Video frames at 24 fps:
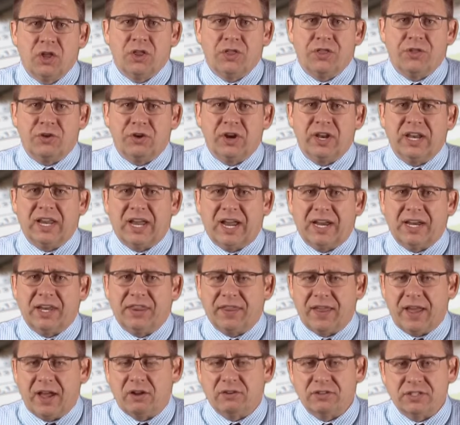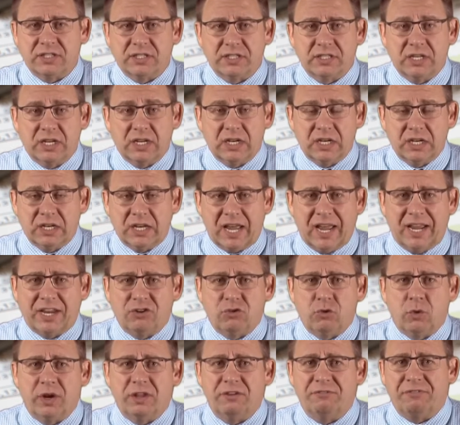
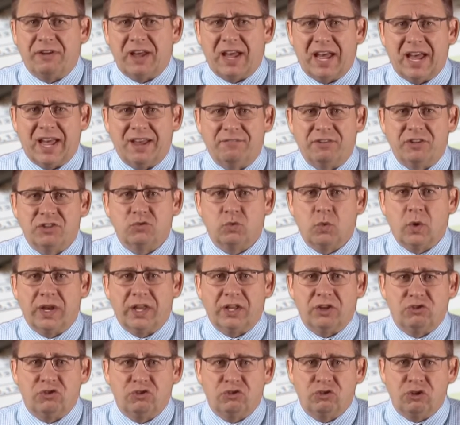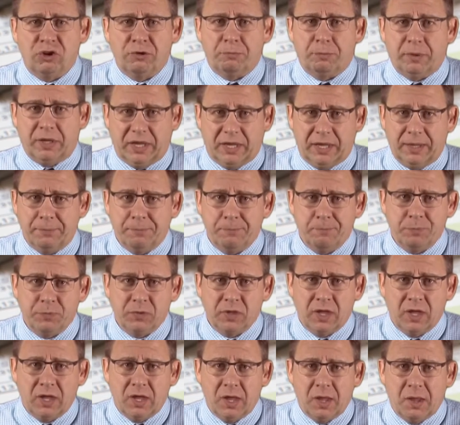$39,925 is what it should be,
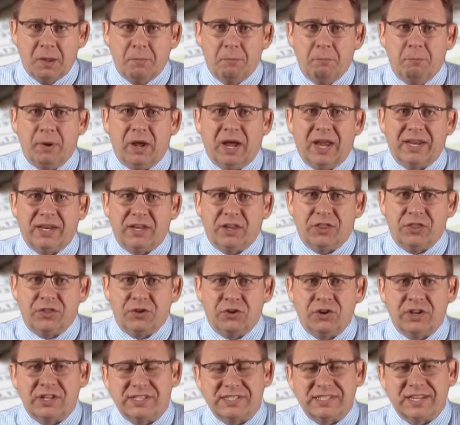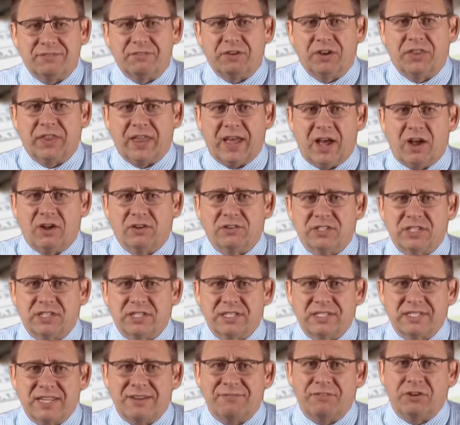but
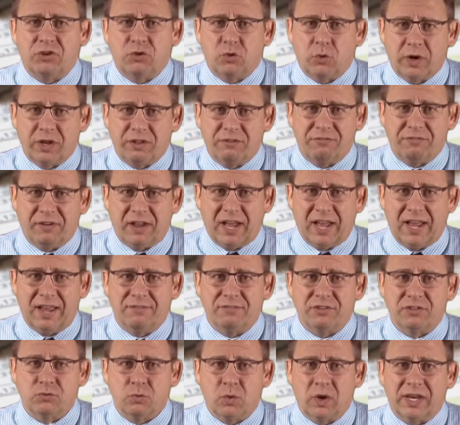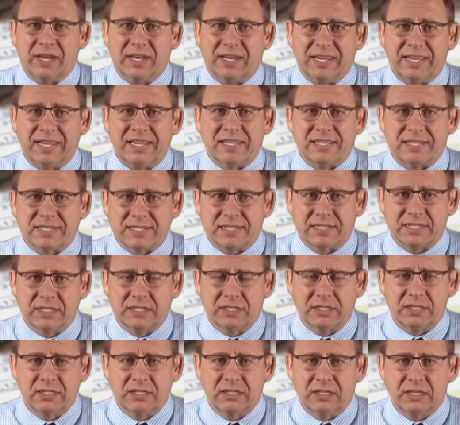$37,725 is what it is.
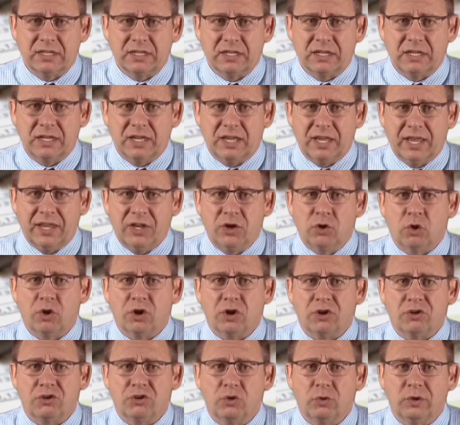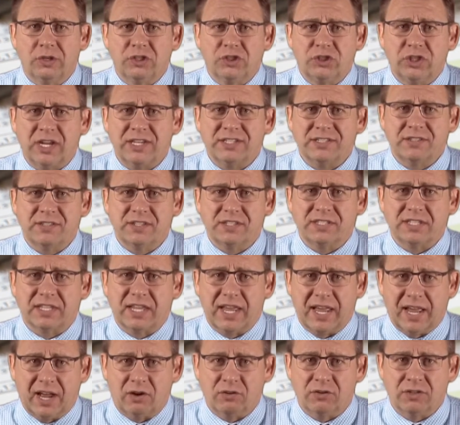In order to adjust this
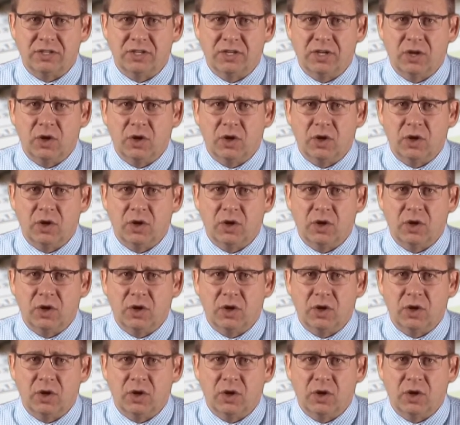account,